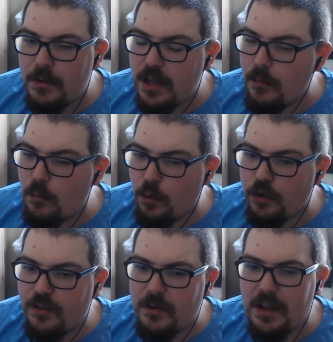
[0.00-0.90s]
But it
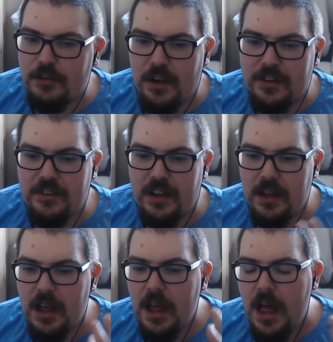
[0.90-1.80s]
was very interesting,
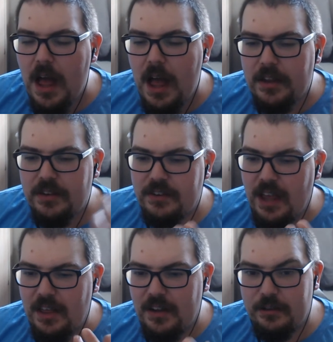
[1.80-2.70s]
to
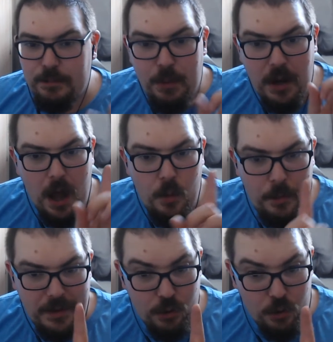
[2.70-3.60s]
say the least. But I will
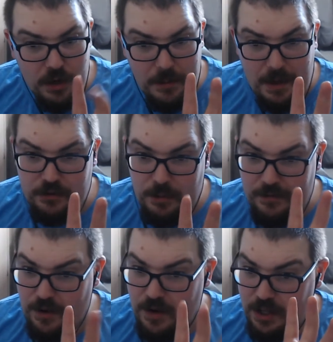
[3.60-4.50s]
be talking about
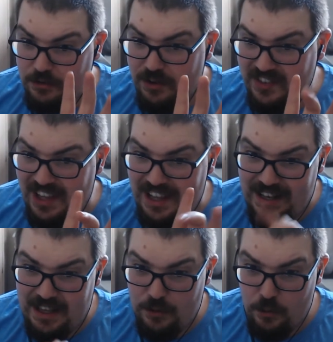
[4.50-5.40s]
something very interesting
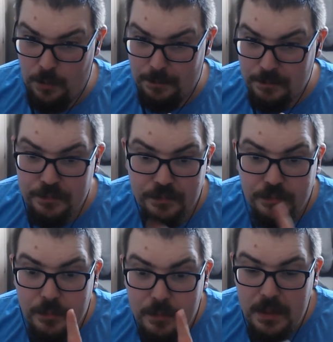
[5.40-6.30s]
later on
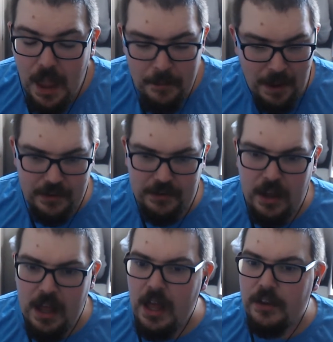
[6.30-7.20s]
about this.
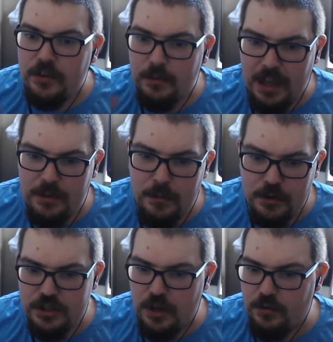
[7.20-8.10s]
So
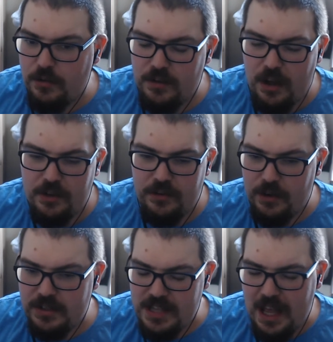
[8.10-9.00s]
Deathmon shows up, starts
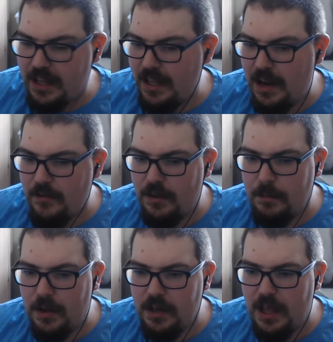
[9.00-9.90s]
attacking
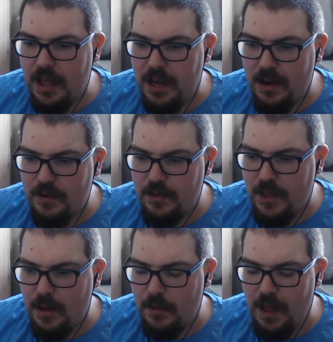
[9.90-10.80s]
everybody and
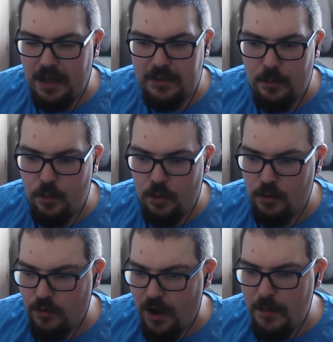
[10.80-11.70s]
everything. We had them War
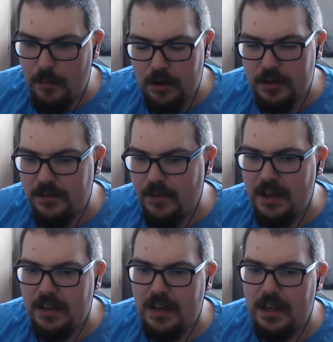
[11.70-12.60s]
Greymon
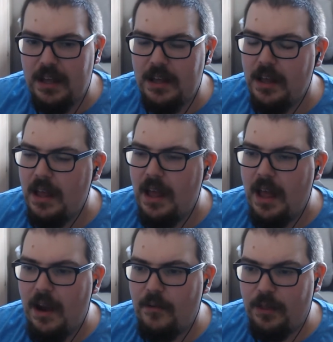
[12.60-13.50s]
defending
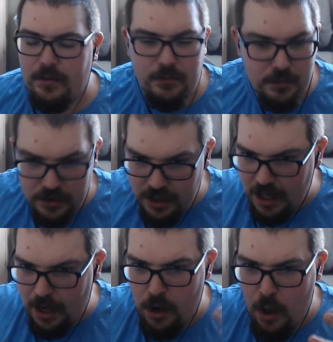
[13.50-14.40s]
everything. We just
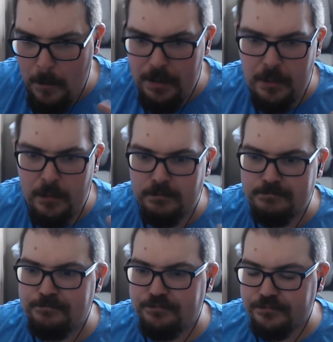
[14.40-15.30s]
had a lot of people.
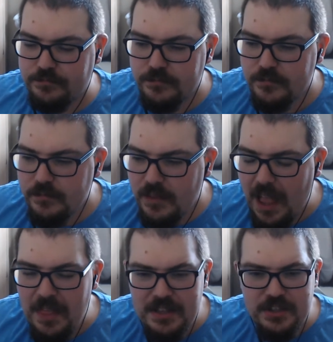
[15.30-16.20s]

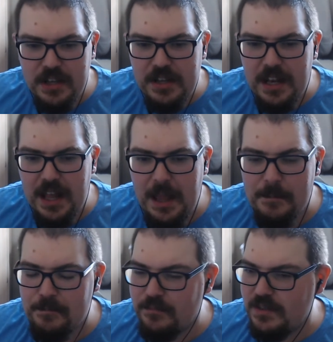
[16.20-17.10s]
And then
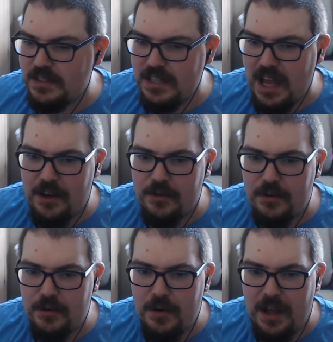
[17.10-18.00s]
suddenly
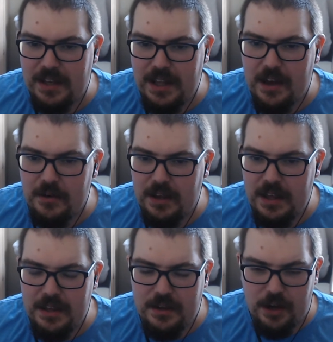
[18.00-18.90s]
Takaru and
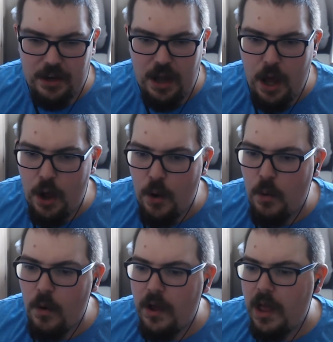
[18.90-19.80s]
Hikari
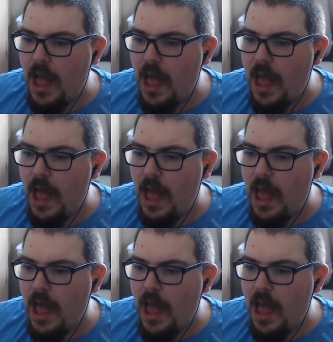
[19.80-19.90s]
glow.